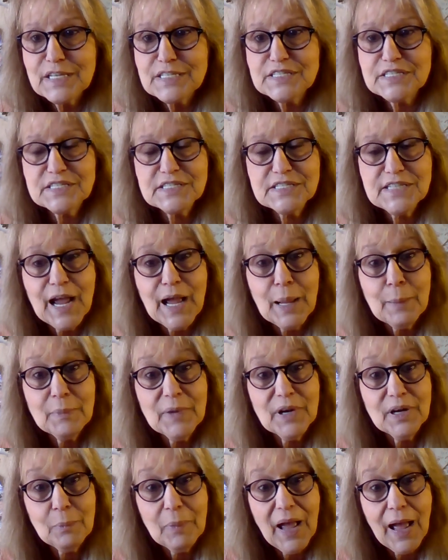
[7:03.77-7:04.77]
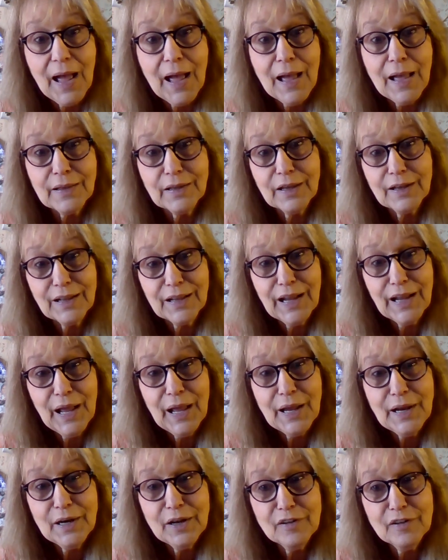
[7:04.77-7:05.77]
stabbed in the back,
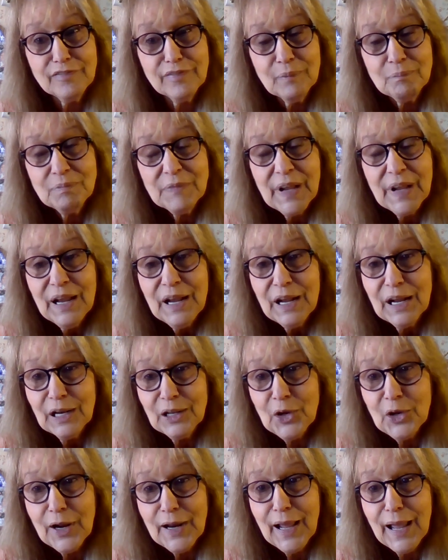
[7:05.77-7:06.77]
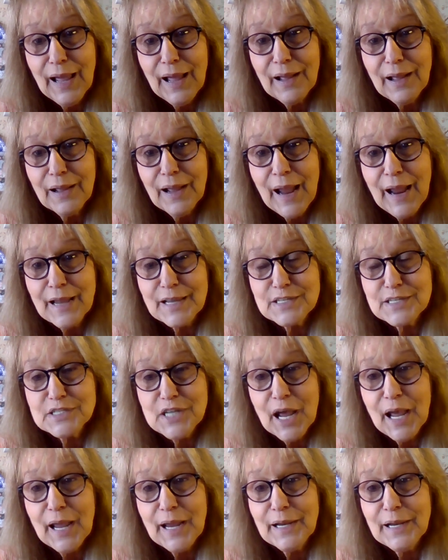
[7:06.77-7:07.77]
kind of. A lot of uh,
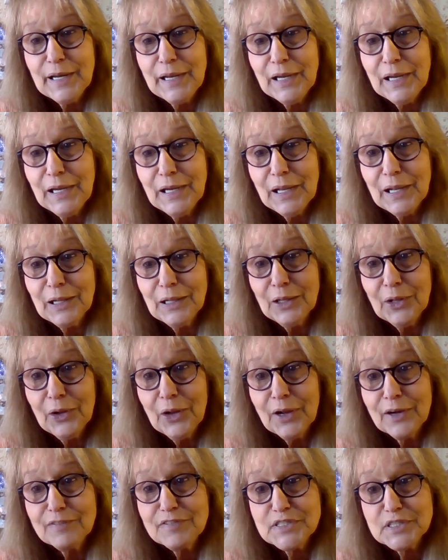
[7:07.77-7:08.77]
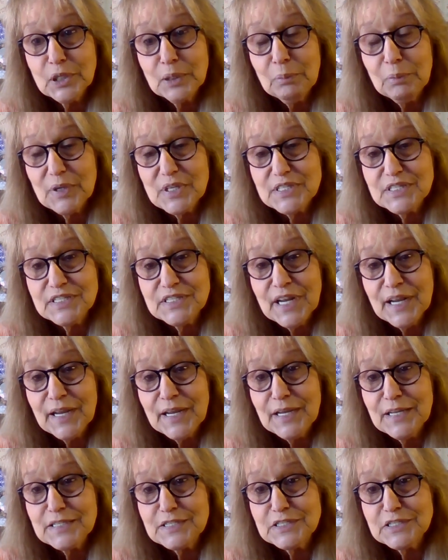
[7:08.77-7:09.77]
anxiety, a lot of sleepless
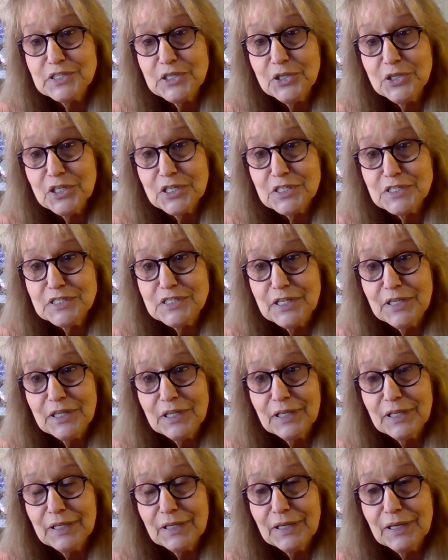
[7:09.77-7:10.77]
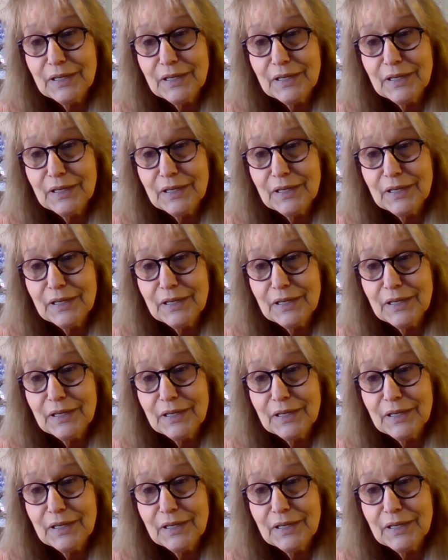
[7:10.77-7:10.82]
nights. You just didn't,